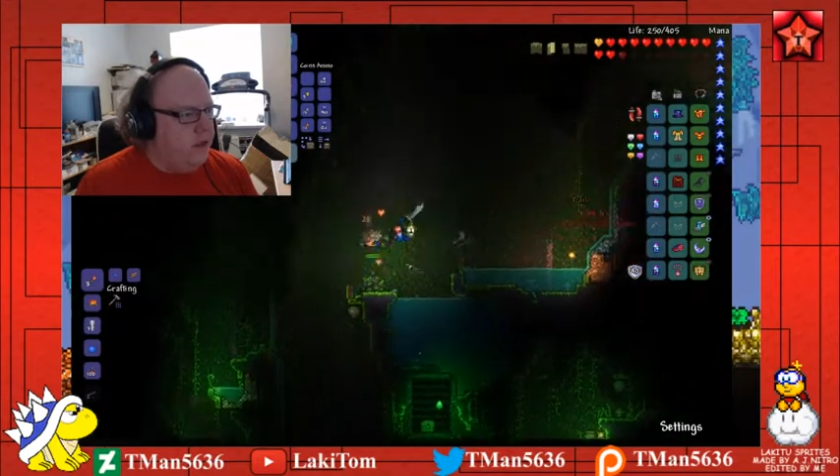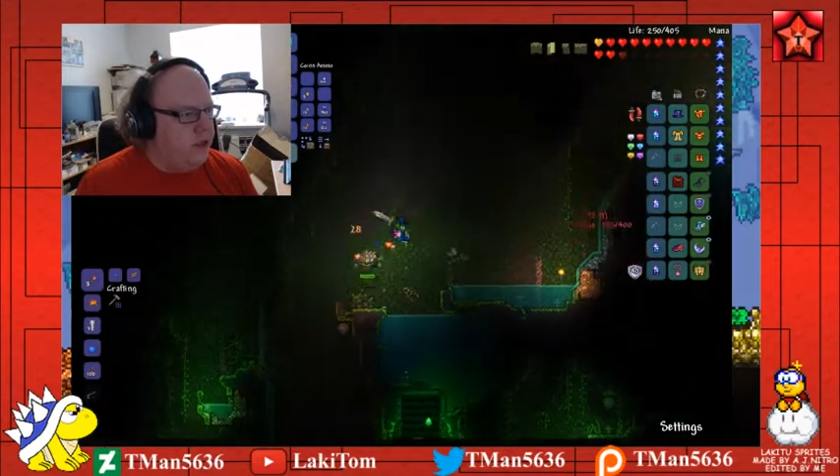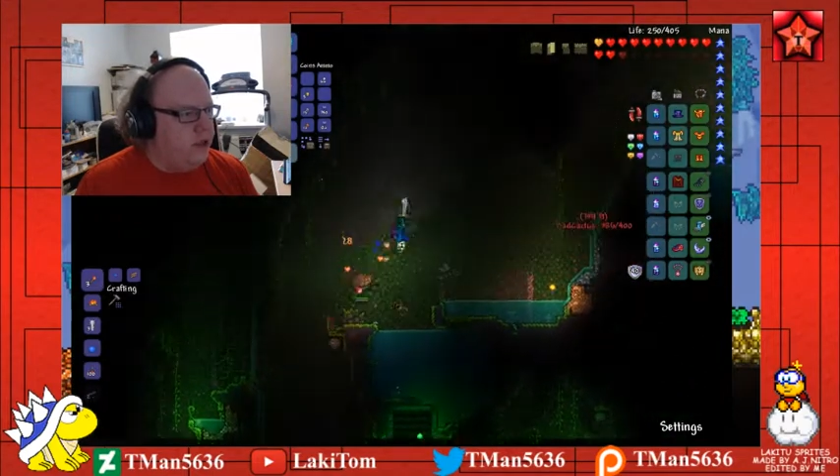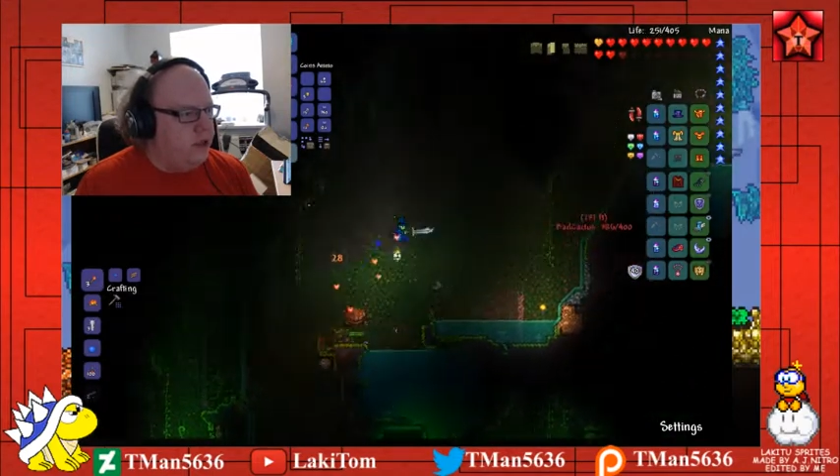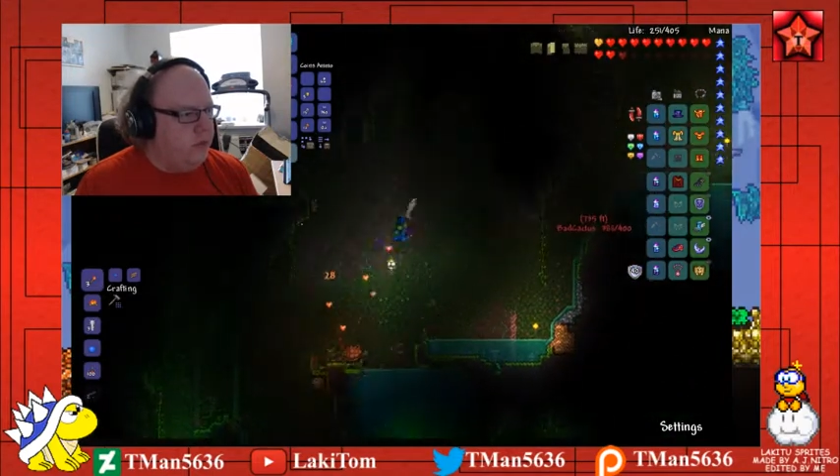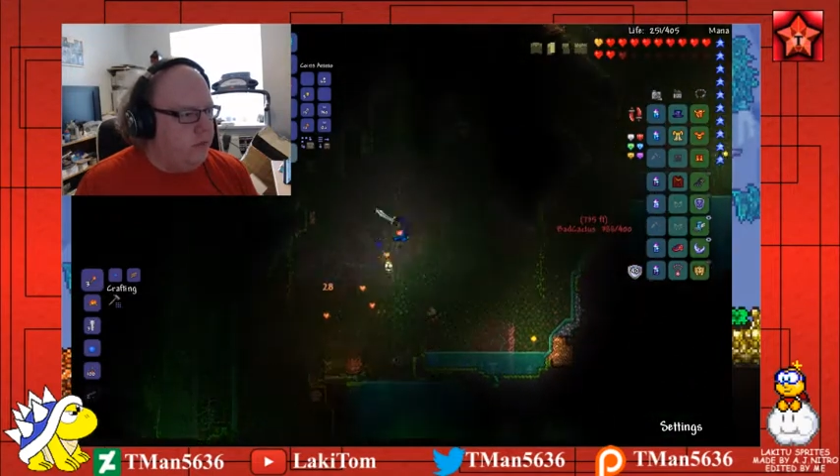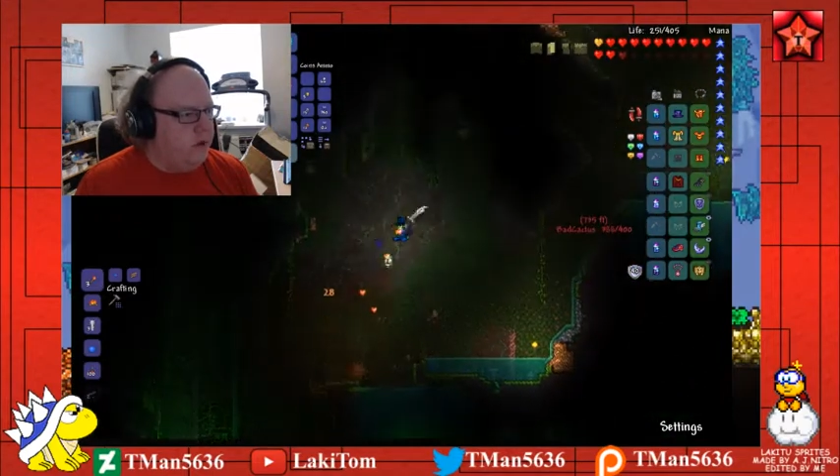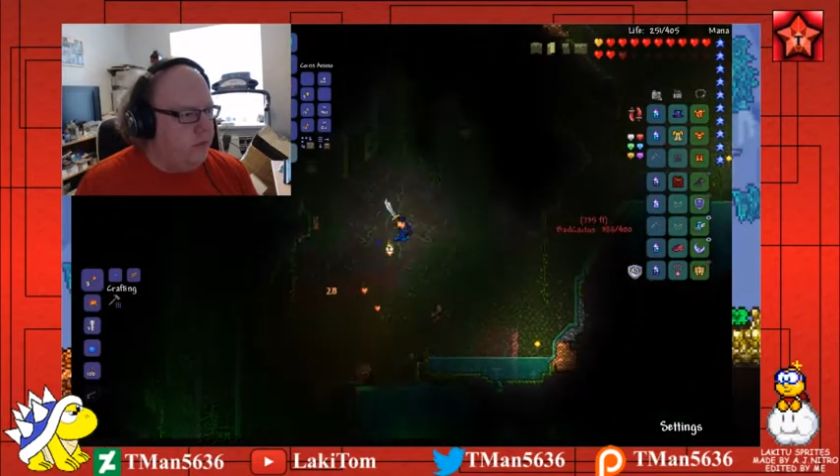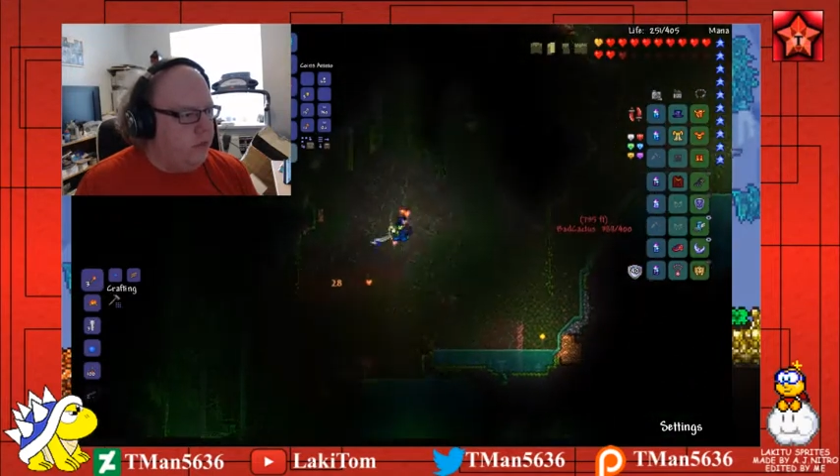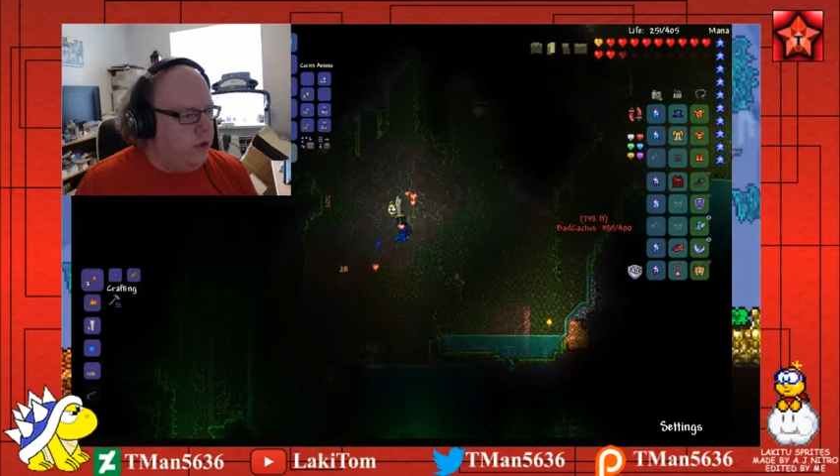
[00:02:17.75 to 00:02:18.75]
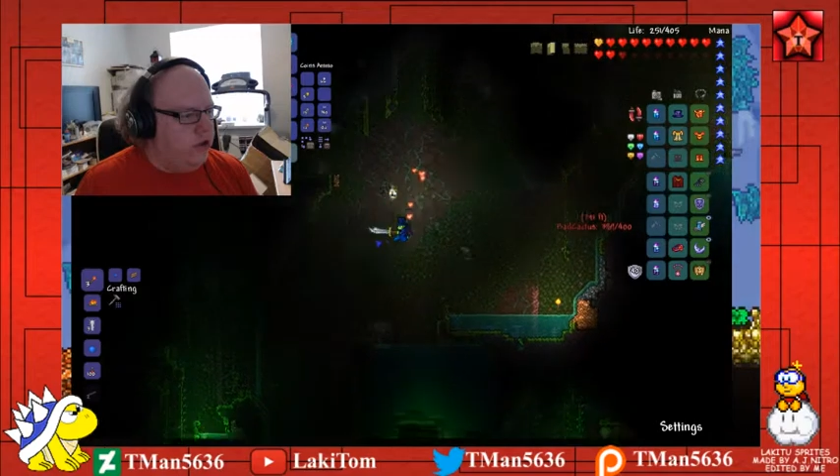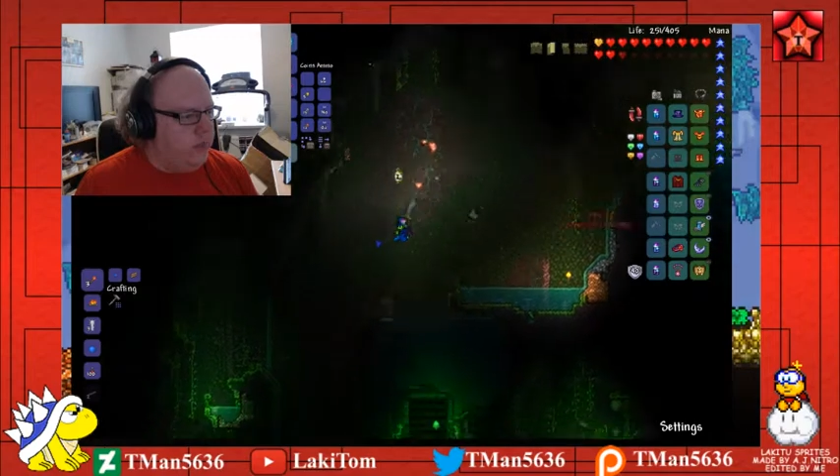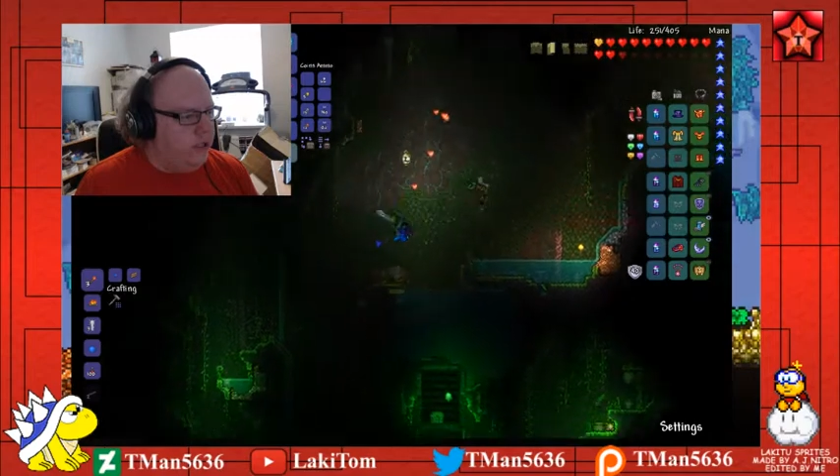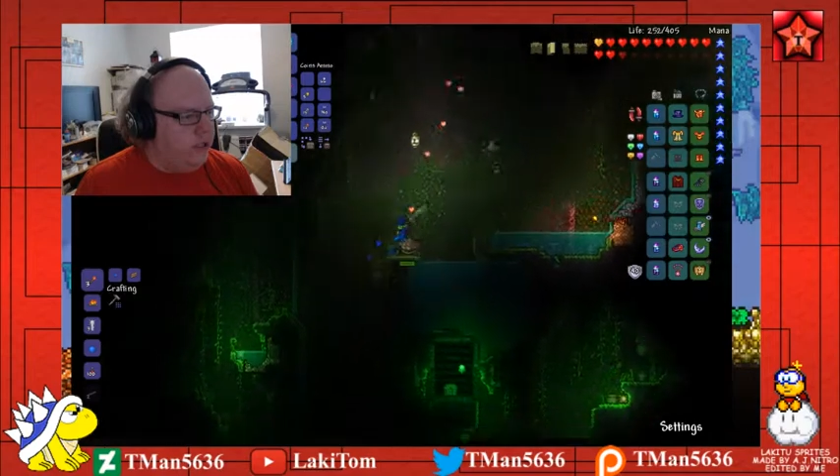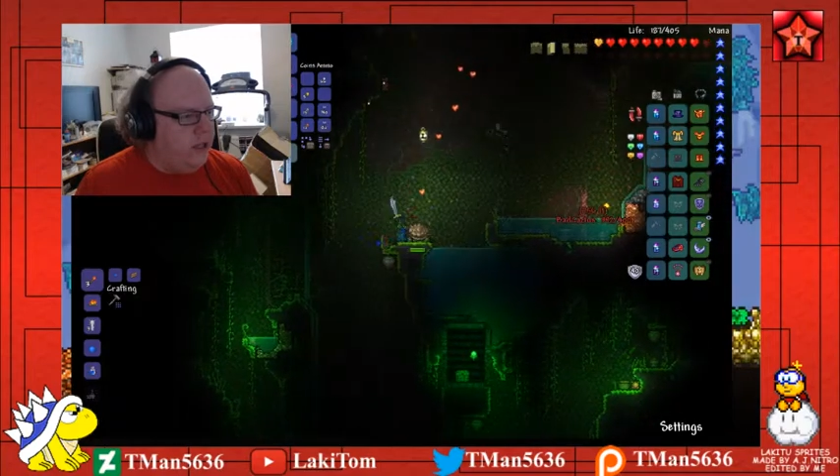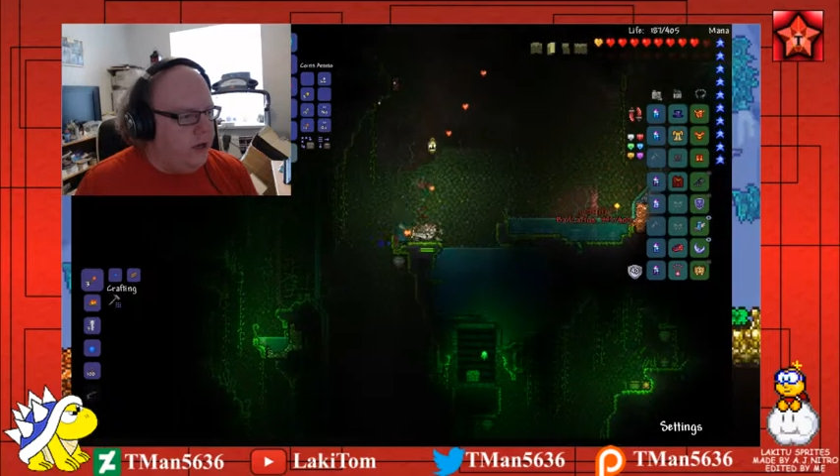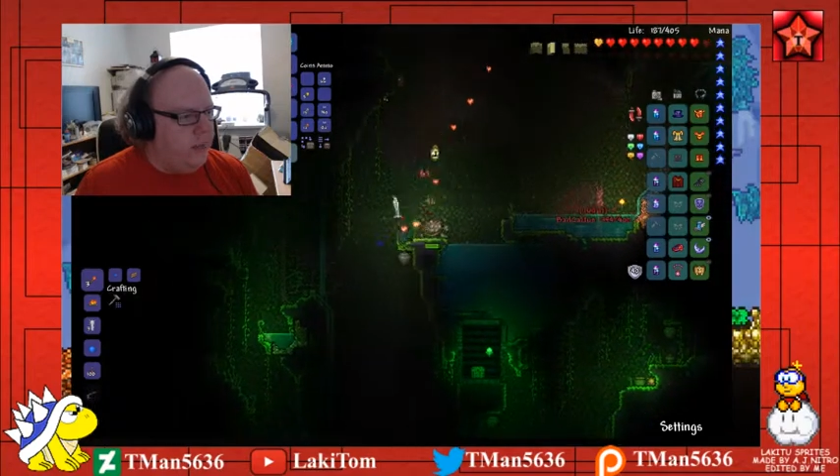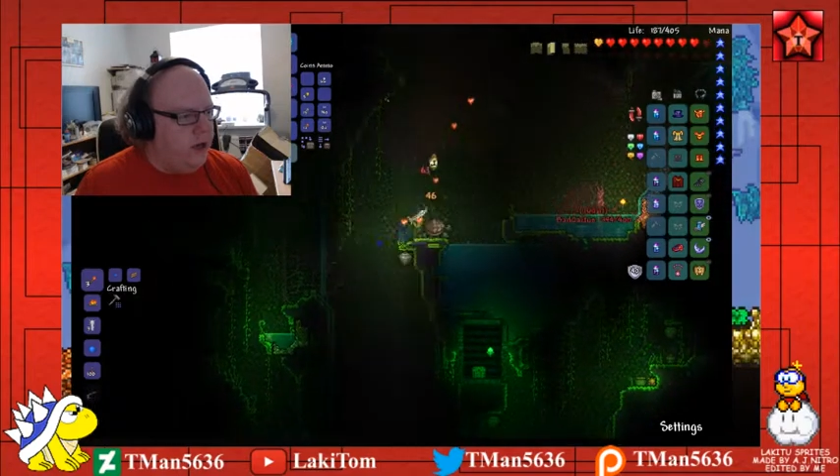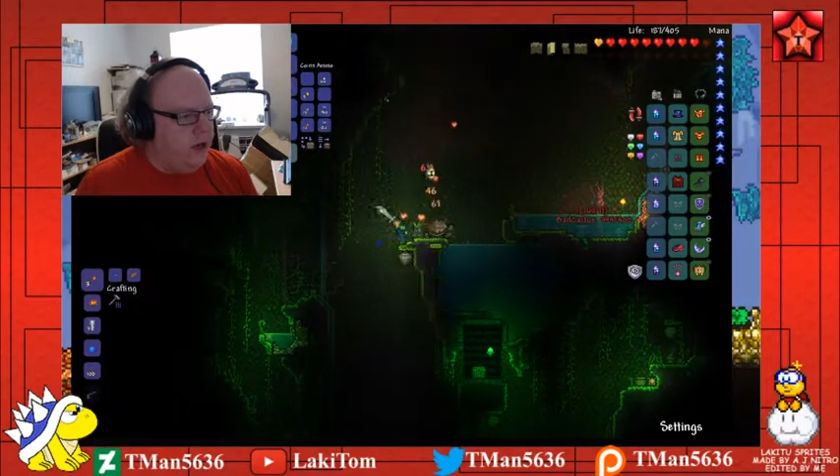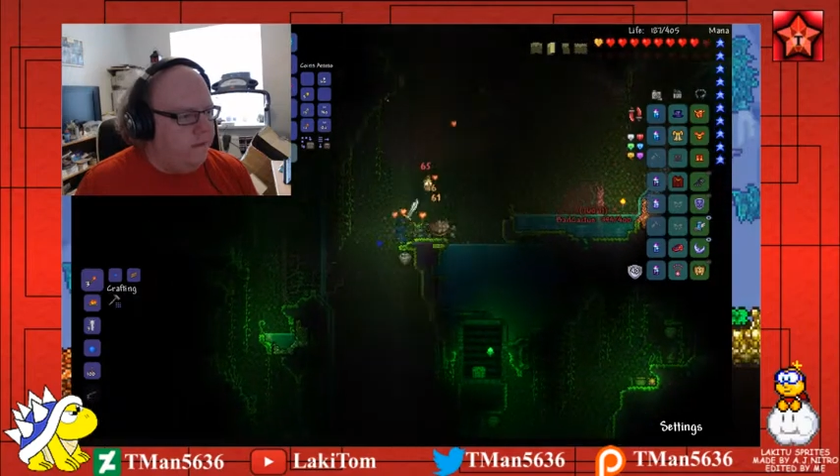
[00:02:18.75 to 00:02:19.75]
swords are a bit more trouble than they're
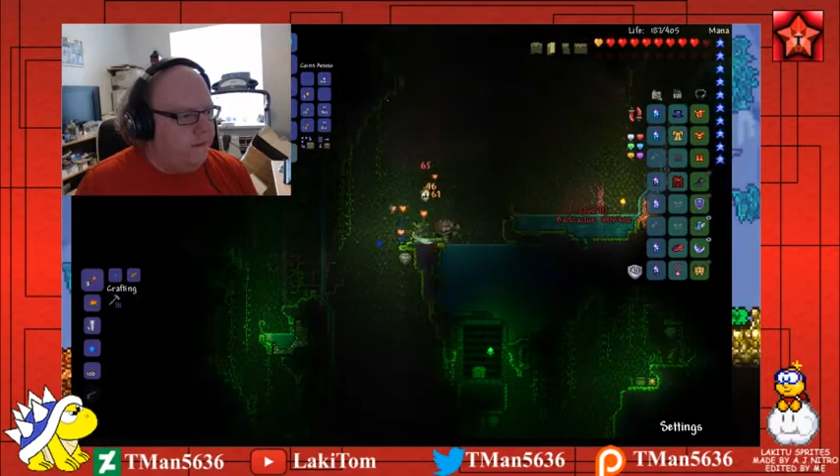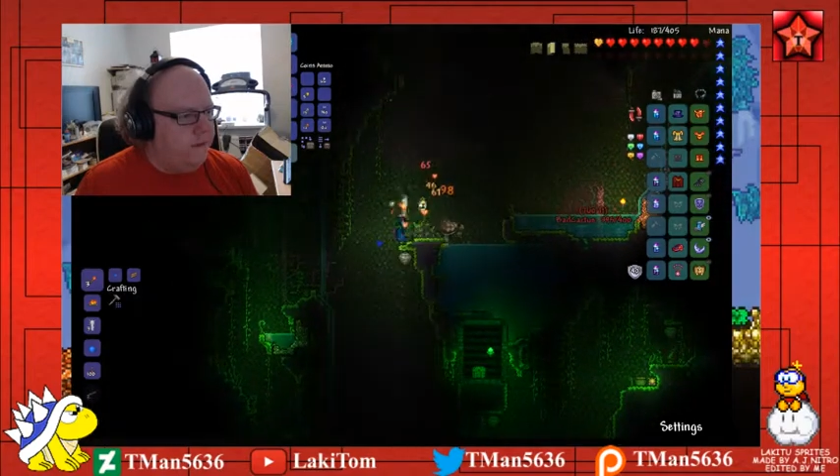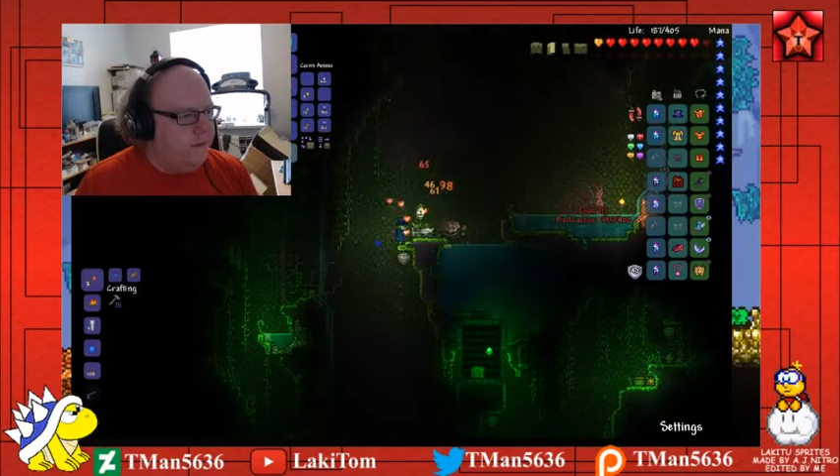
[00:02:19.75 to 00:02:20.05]
worth.